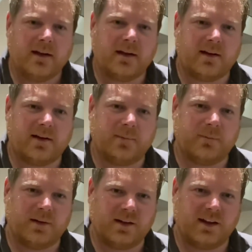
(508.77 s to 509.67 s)

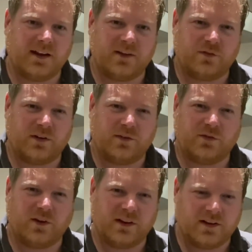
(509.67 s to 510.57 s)
And then if you
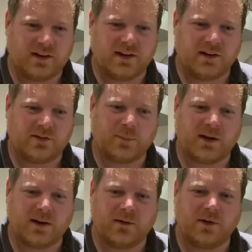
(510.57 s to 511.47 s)
find that they're
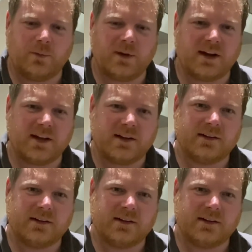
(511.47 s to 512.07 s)
spending your money